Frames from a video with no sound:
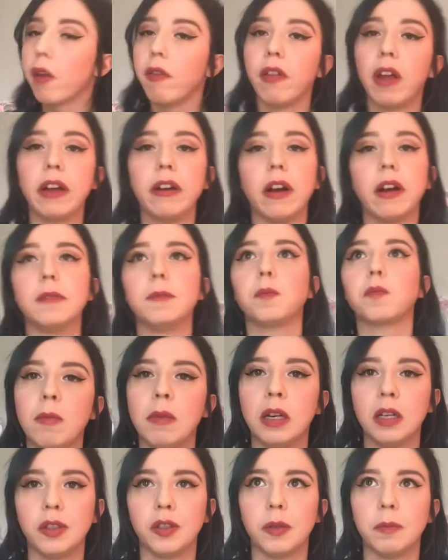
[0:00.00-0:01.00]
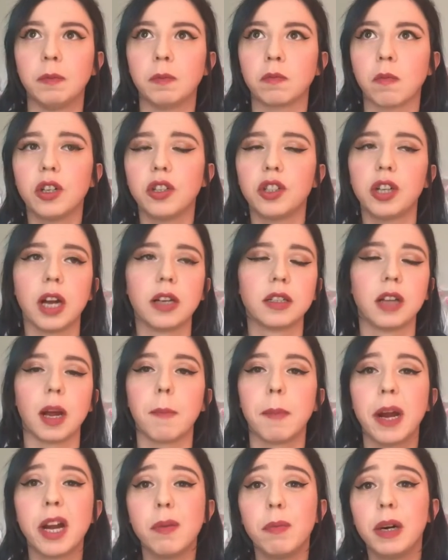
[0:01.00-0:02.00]
They are amazing. They just taste
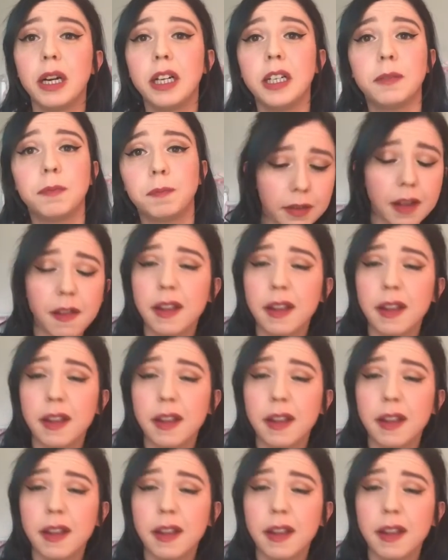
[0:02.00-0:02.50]
like peanut butter.